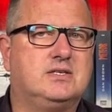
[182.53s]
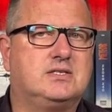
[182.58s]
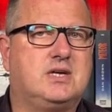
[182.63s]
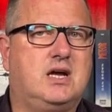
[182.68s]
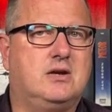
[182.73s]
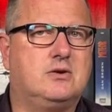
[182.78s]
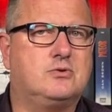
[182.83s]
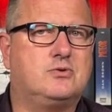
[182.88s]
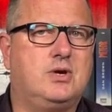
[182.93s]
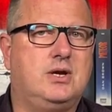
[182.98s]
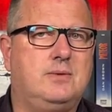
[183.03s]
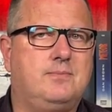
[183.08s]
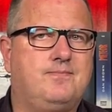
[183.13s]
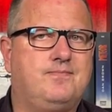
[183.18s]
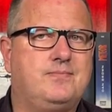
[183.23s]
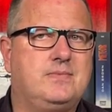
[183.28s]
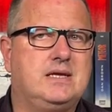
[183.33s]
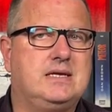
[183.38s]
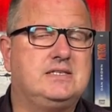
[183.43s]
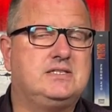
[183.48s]
country.
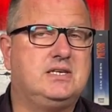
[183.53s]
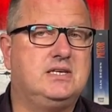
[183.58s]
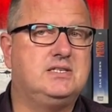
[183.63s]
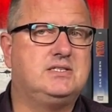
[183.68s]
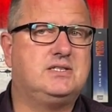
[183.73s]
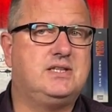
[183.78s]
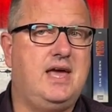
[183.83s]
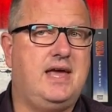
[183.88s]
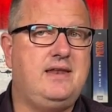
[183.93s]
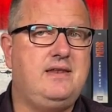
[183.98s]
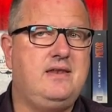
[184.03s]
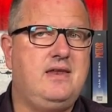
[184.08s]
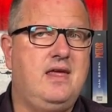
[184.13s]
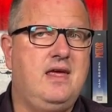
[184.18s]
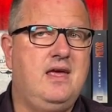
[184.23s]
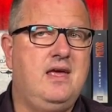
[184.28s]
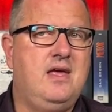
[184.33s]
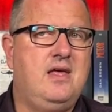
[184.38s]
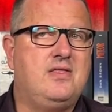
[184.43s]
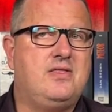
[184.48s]
Since then,
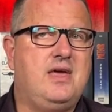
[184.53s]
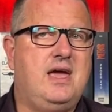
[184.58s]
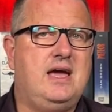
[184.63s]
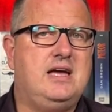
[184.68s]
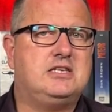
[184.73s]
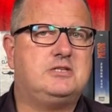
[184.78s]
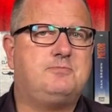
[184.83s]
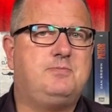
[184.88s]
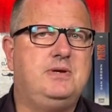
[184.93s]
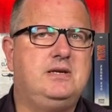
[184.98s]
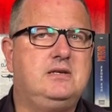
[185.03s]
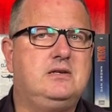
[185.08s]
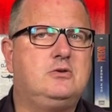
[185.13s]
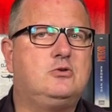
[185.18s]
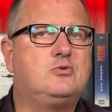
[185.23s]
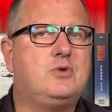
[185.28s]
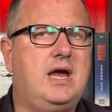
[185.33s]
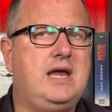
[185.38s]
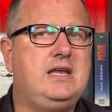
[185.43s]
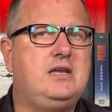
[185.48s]
there has been
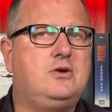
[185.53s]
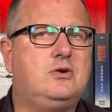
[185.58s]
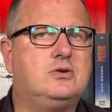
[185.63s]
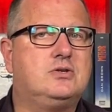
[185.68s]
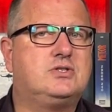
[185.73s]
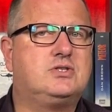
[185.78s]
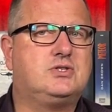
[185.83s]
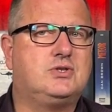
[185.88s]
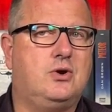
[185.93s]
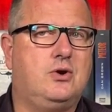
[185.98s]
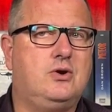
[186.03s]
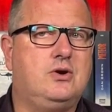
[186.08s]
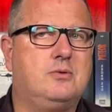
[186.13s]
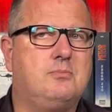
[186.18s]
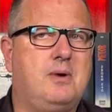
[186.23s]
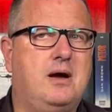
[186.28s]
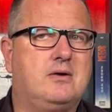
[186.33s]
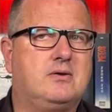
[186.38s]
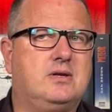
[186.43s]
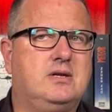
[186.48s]
great concern
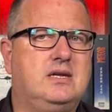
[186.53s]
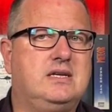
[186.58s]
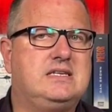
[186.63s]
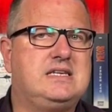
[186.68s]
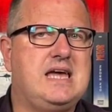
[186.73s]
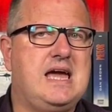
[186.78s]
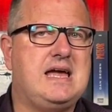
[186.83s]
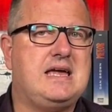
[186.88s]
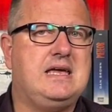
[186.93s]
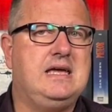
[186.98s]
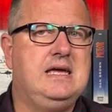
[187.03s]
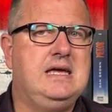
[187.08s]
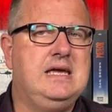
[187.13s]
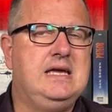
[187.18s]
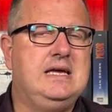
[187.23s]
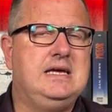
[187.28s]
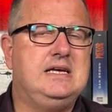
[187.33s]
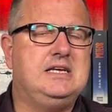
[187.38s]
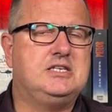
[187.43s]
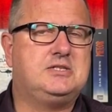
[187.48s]
about an attack,
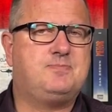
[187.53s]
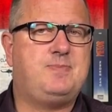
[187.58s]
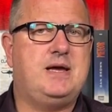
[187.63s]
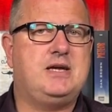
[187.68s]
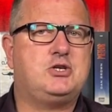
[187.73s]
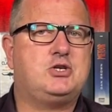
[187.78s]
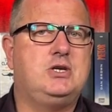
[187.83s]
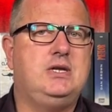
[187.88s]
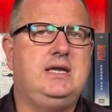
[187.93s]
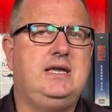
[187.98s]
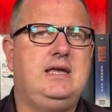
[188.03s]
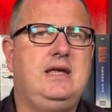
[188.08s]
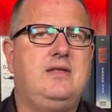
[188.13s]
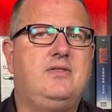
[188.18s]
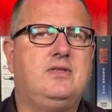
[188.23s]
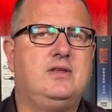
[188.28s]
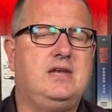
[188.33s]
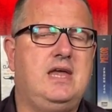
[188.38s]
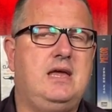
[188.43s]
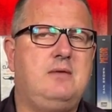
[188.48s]
especially in
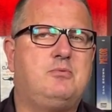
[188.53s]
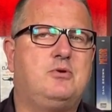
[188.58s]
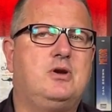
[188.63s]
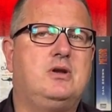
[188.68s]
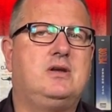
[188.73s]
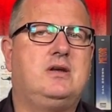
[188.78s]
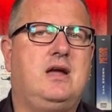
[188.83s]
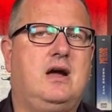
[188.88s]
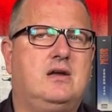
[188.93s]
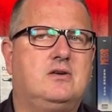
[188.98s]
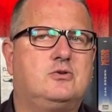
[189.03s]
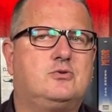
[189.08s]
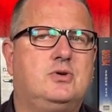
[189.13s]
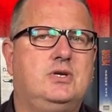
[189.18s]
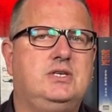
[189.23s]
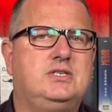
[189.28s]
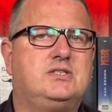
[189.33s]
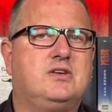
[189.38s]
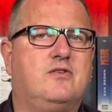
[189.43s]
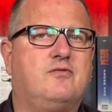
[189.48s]
the neighboring
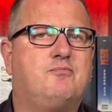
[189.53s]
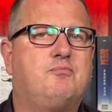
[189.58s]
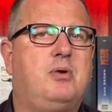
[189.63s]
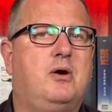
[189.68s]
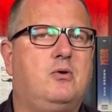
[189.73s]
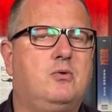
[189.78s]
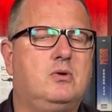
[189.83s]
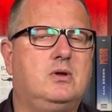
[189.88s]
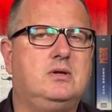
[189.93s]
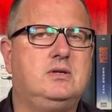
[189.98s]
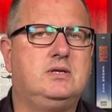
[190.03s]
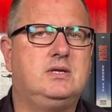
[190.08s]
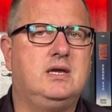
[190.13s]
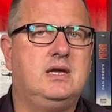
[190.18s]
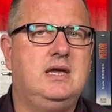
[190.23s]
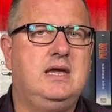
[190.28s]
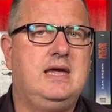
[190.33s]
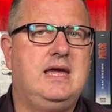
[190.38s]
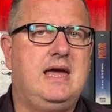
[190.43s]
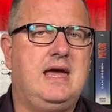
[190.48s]
countries of Poland
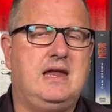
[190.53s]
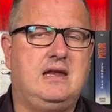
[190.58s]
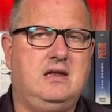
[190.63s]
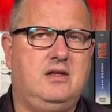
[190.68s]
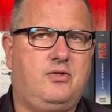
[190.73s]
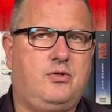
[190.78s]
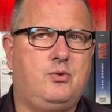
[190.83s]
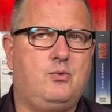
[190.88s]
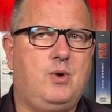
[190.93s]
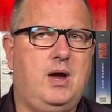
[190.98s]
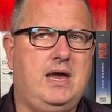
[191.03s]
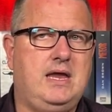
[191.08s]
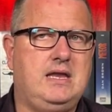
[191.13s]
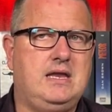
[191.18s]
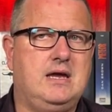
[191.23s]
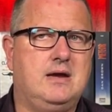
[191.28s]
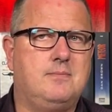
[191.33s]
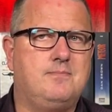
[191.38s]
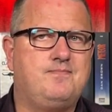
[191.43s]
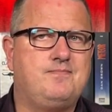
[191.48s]
and Lithuania.